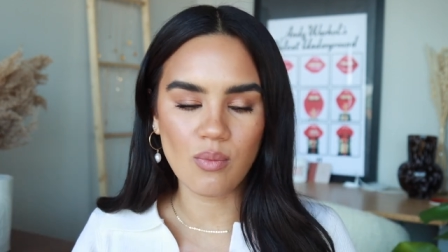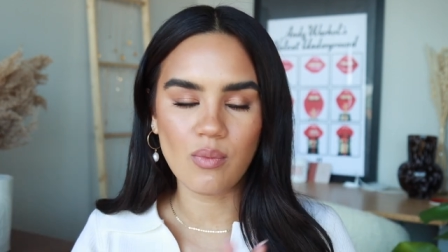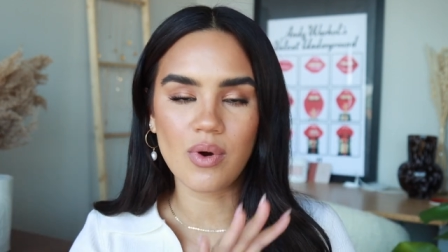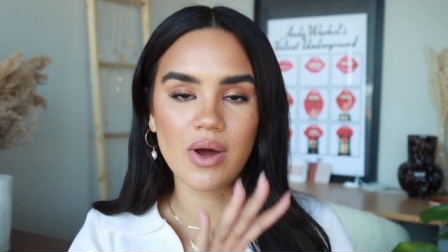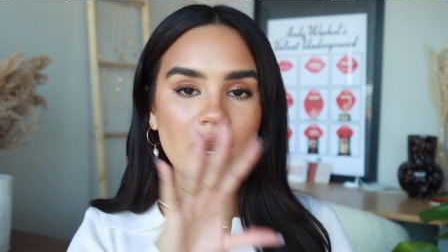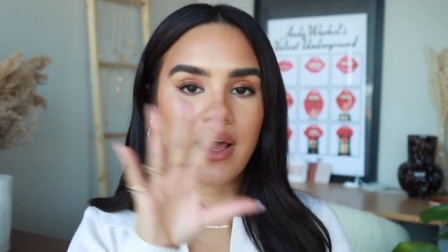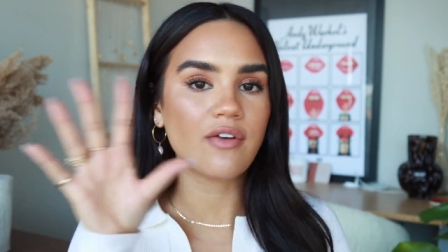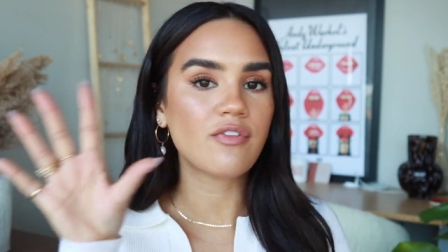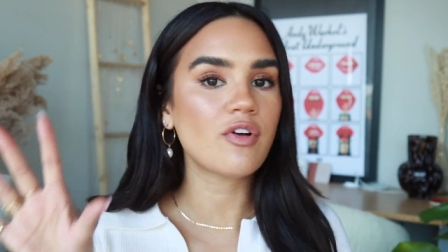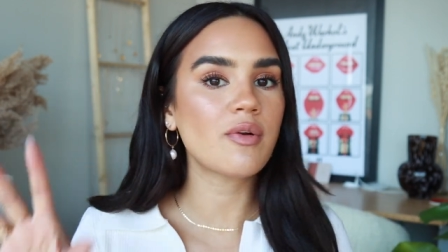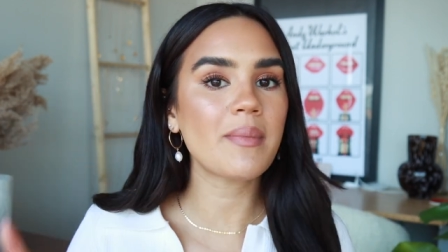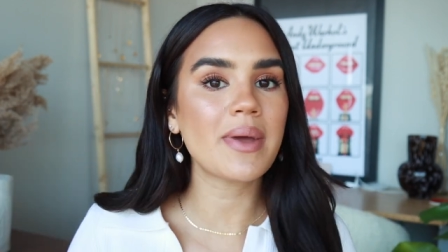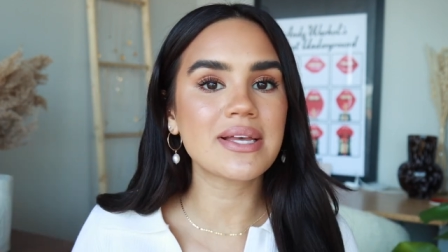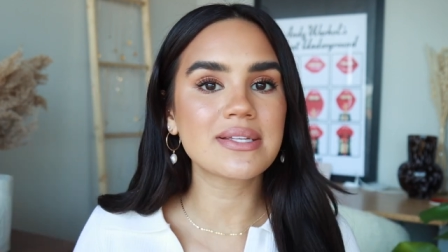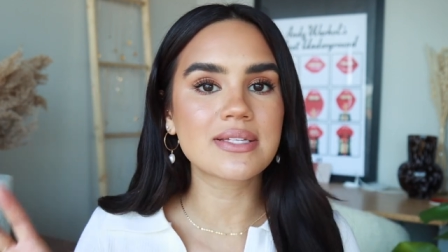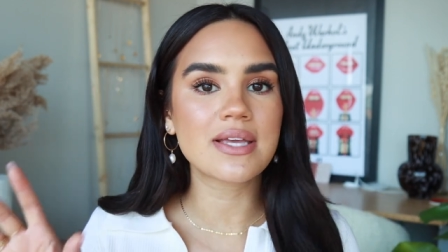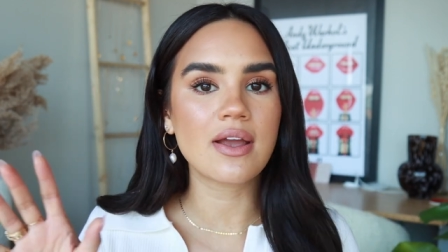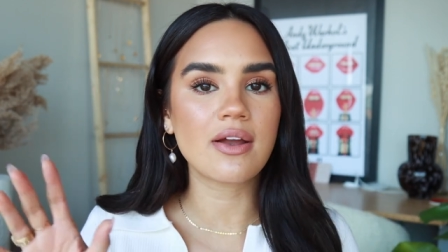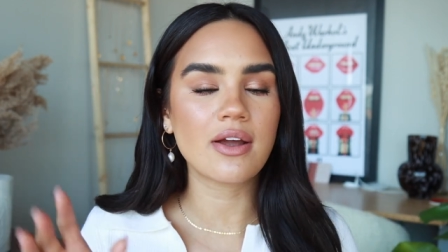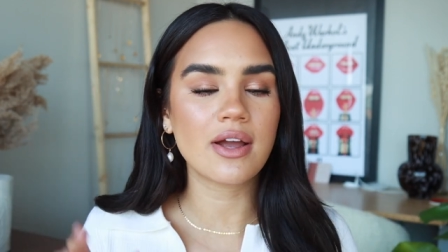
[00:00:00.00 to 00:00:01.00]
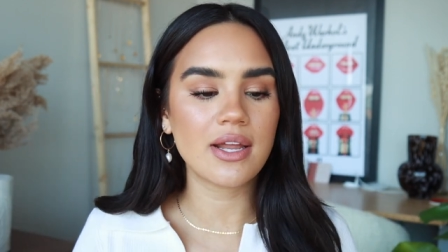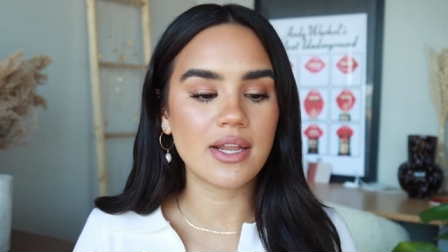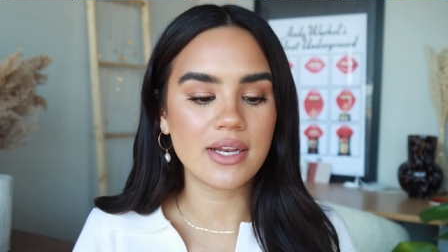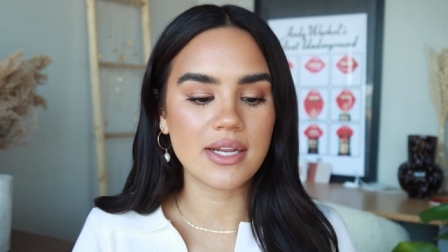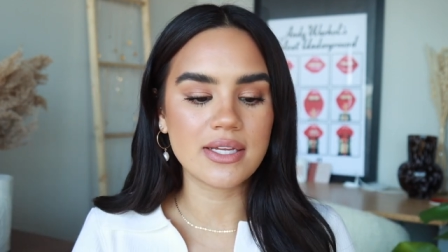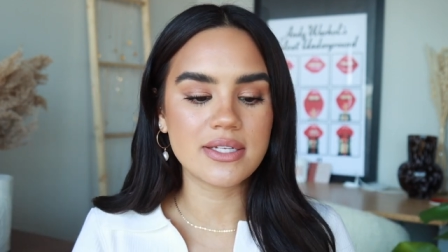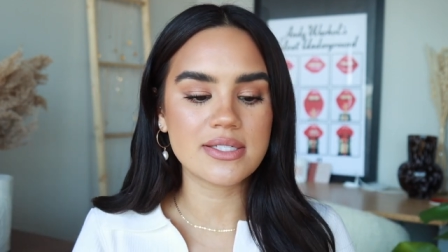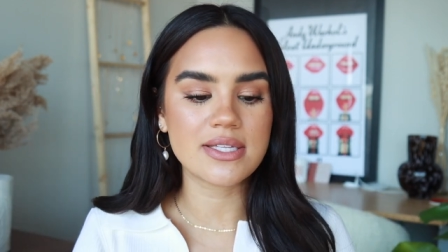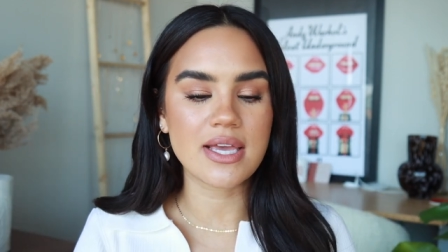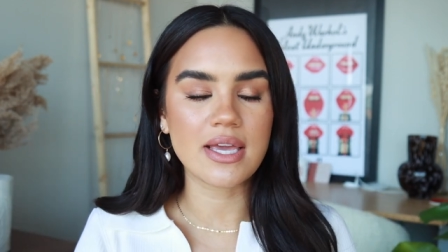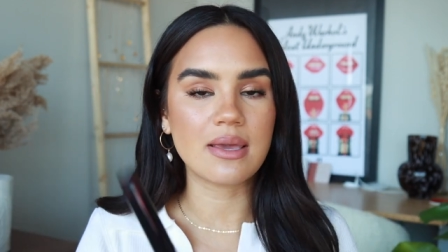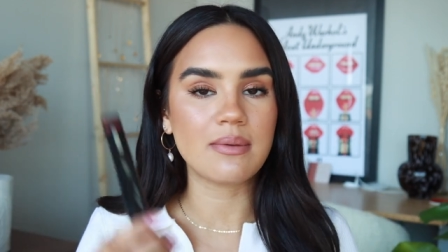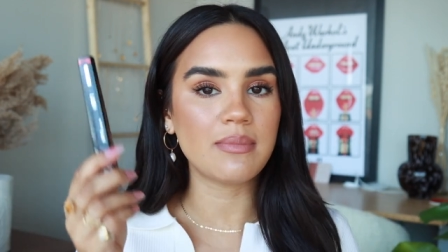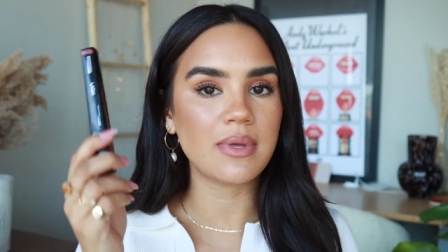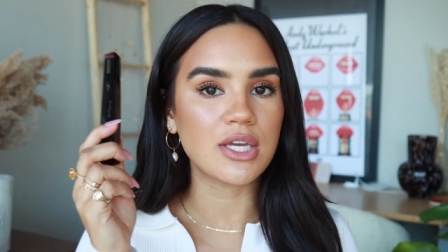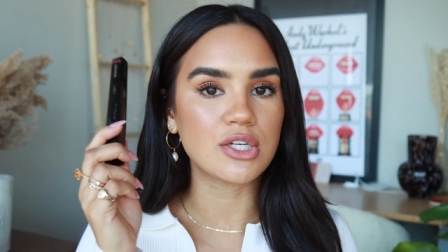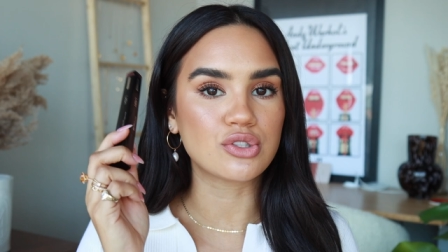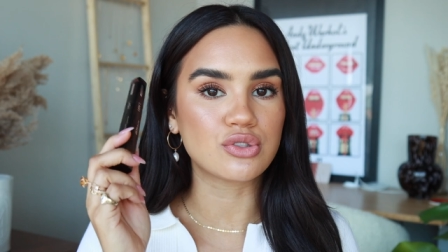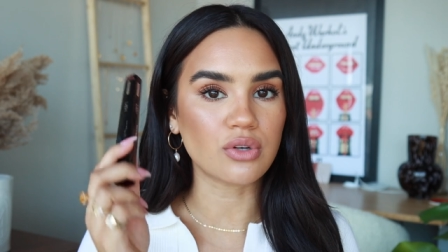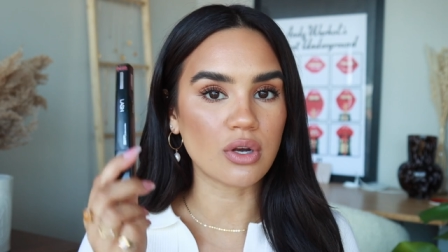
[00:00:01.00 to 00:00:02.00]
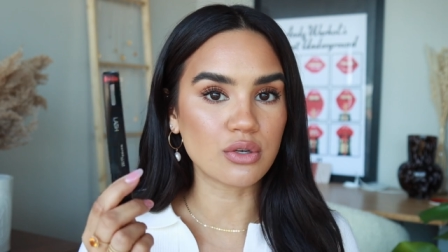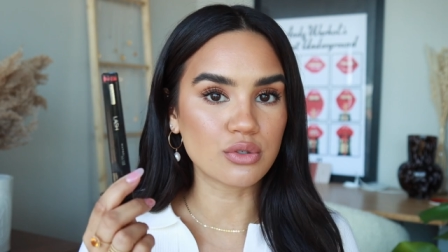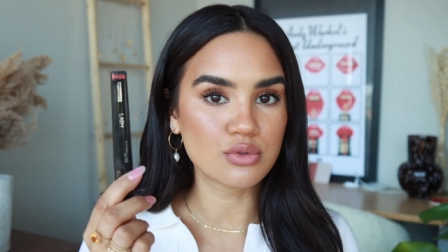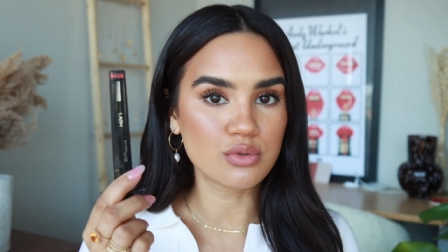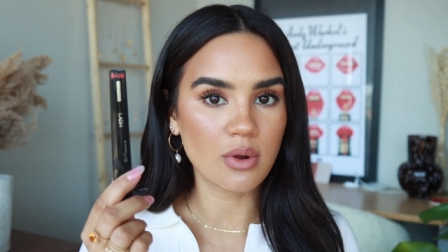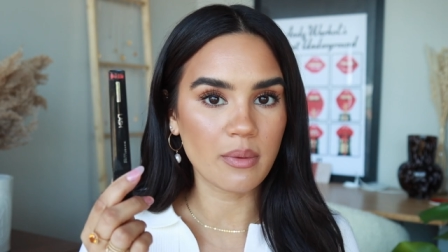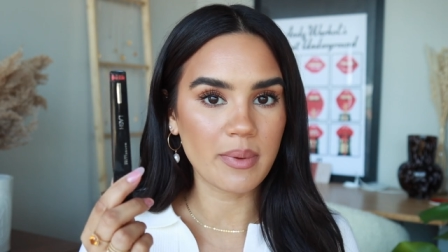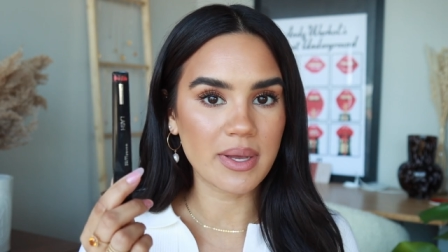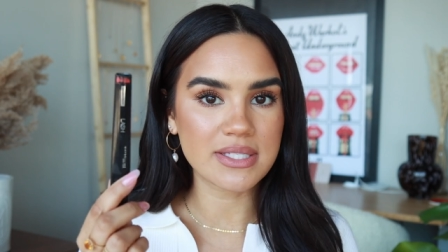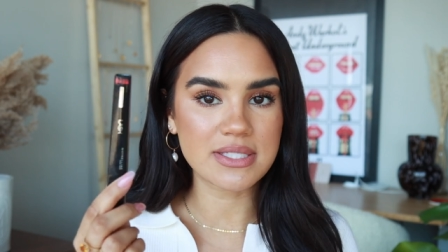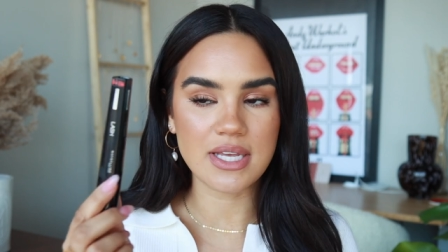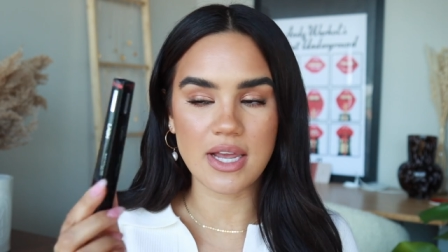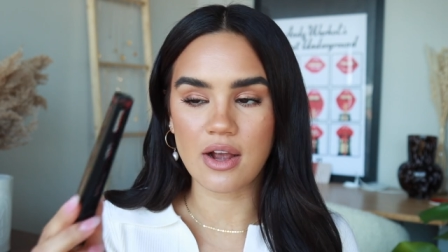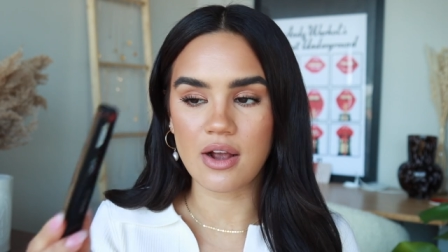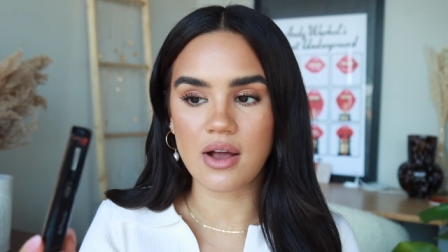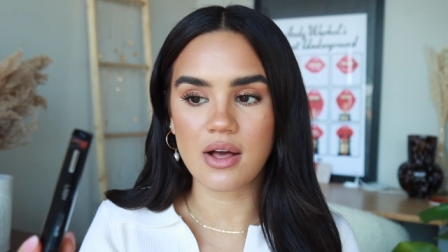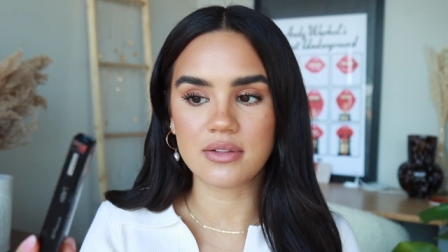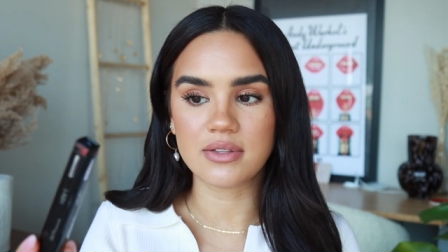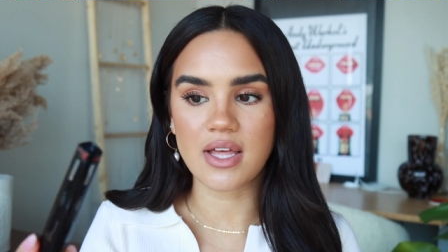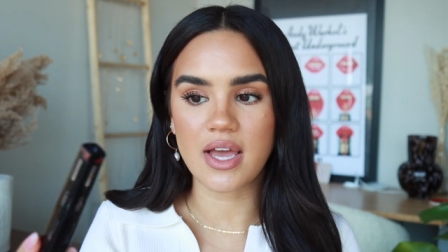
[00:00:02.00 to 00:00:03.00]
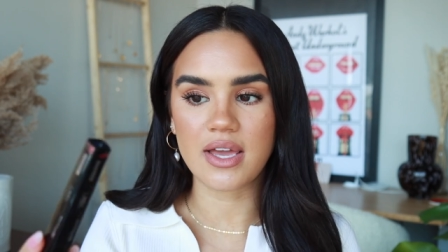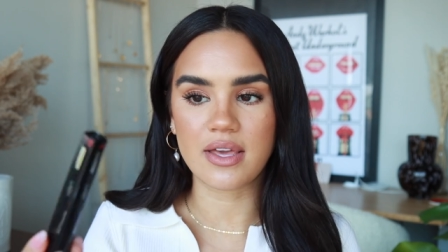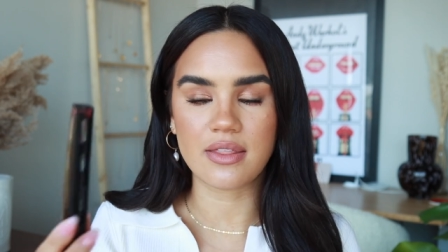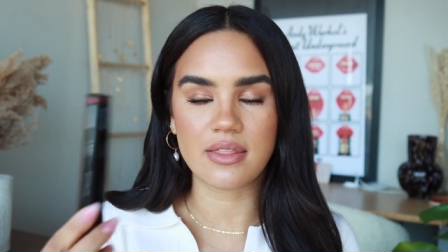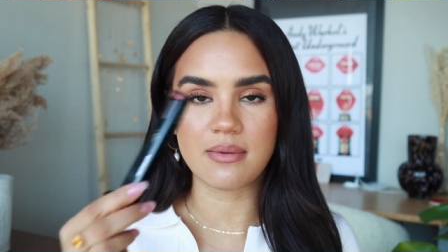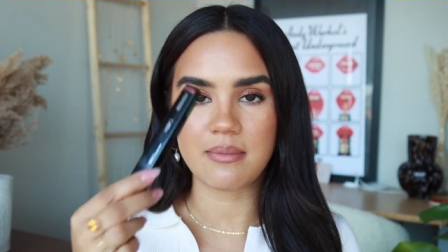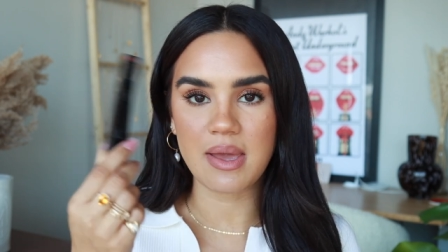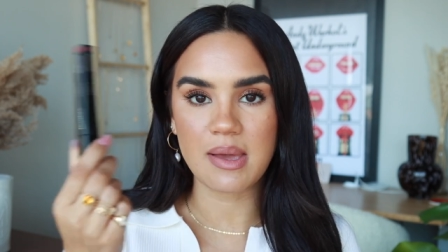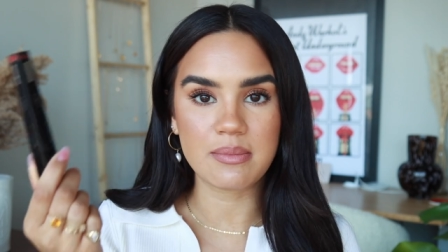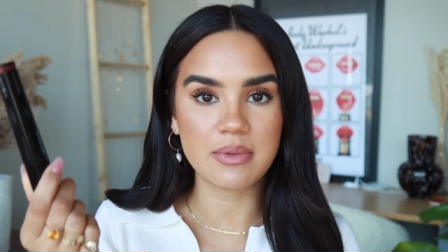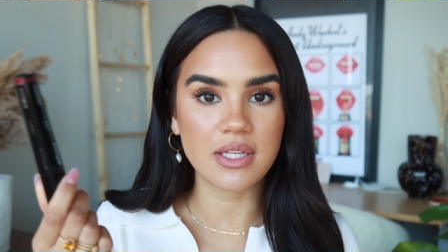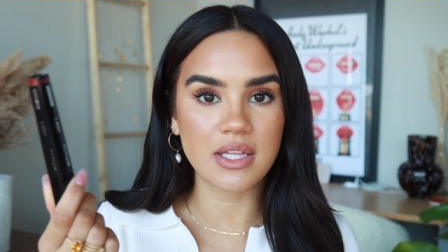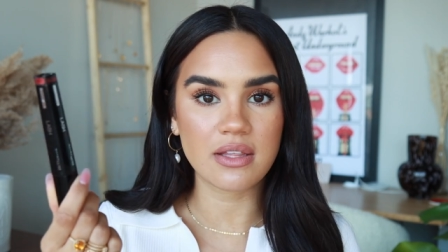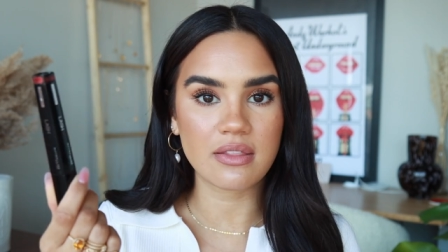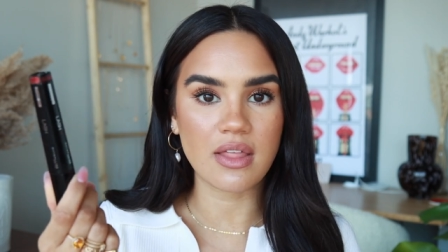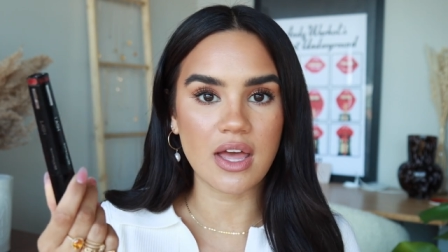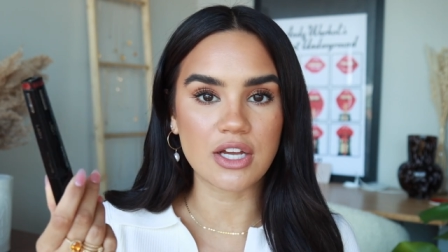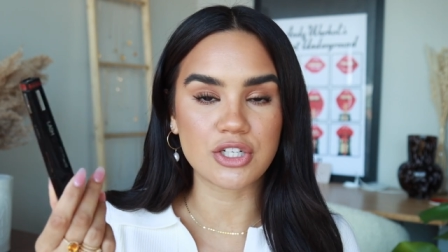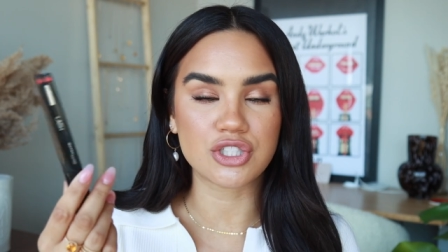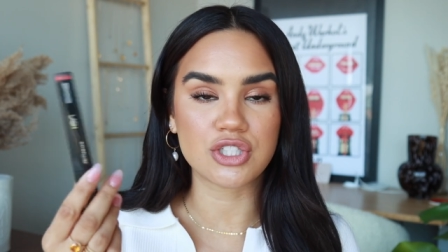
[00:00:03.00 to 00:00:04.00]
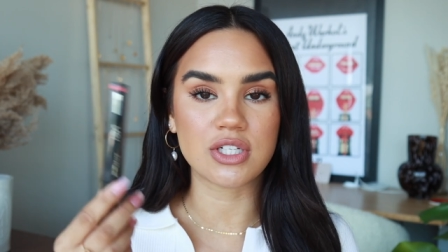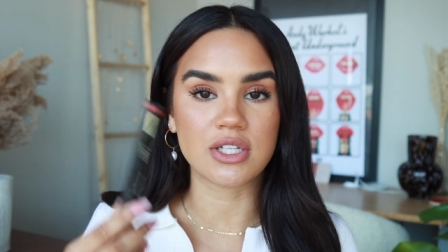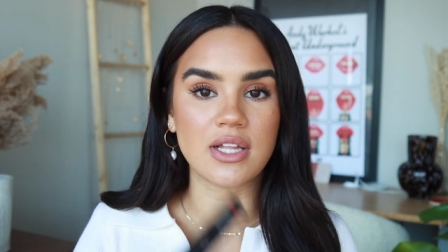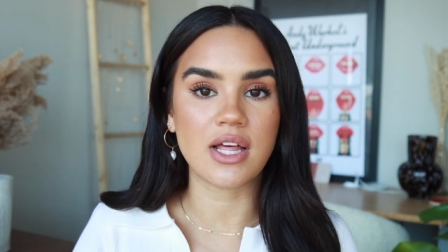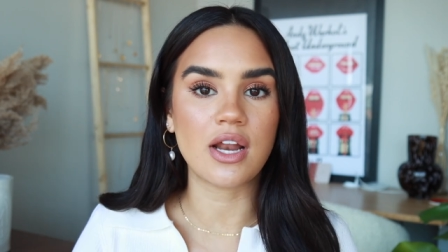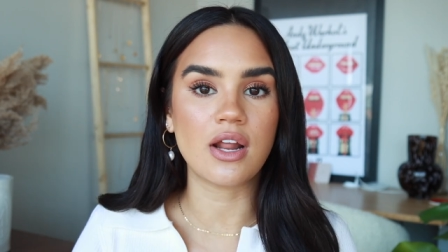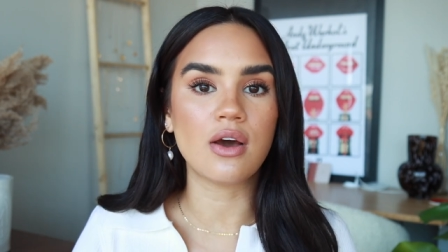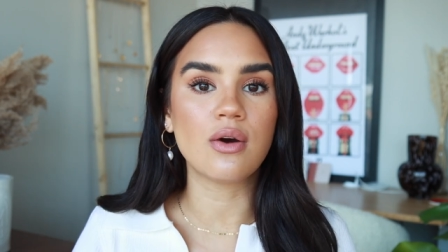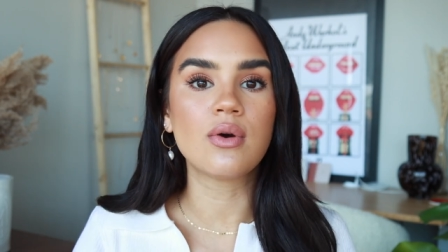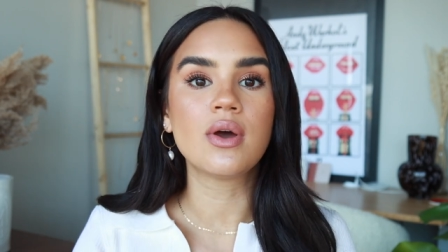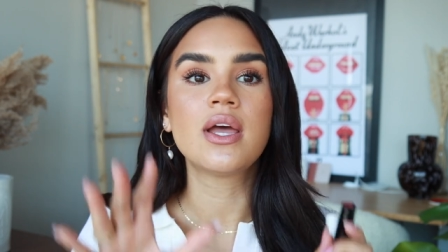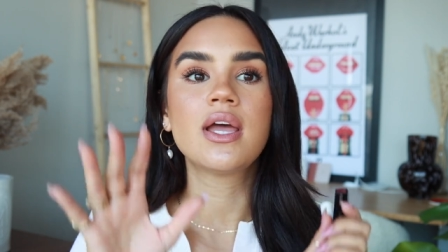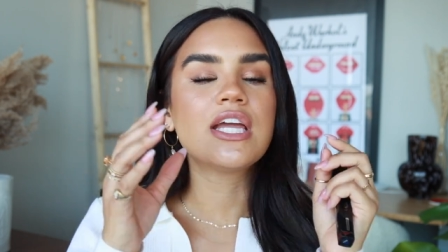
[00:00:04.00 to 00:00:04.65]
whatever mascara it is, it can be a drugstore mascara like the Maybelline Lash Stiletto.